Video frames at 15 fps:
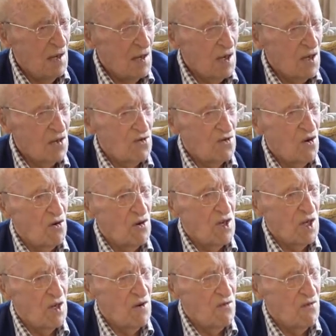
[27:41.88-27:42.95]

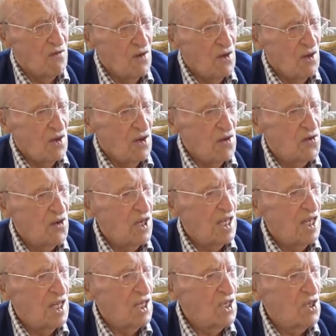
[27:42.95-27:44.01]
constructed of
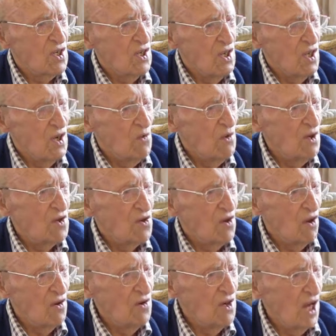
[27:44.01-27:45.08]
trees, which
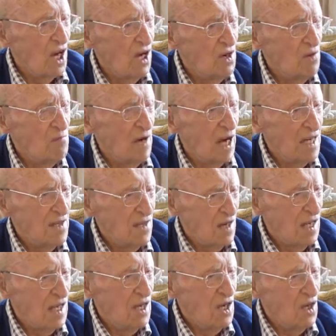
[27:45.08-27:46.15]
sawn down
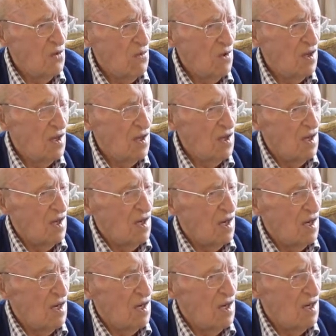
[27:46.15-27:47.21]
manually with a,
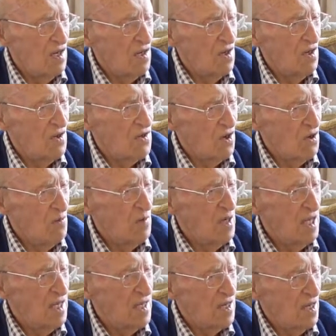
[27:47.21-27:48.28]
a, a
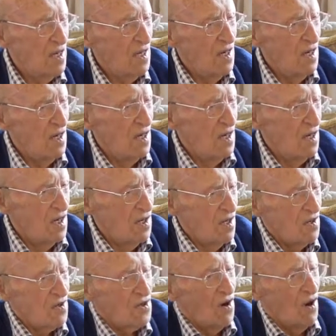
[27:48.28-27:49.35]
two-metre
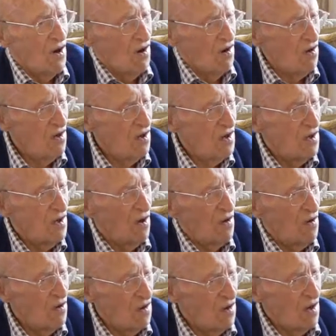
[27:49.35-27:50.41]
saw, you
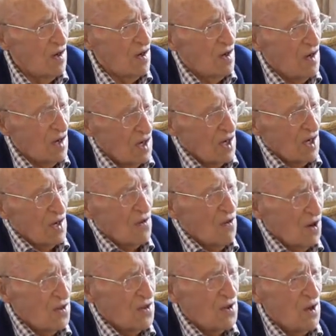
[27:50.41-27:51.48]
know, yeah.
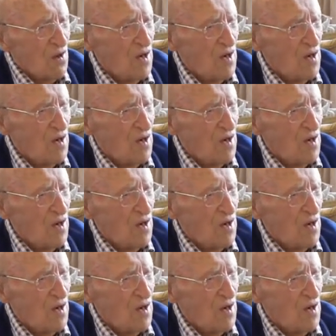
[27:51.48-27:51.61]
going through